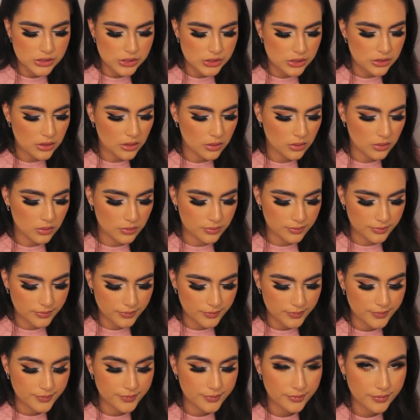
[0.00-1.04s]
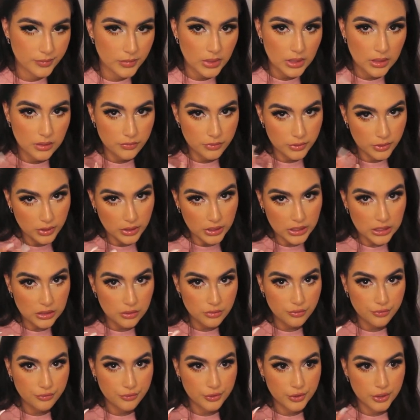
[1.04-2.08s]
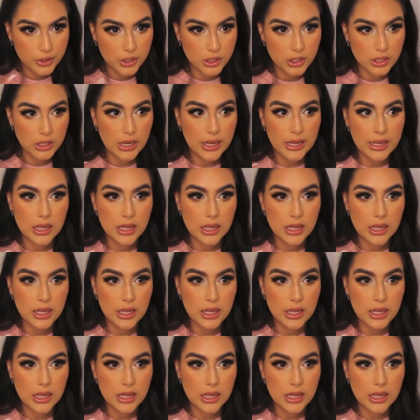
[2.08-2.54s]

So if you're looking for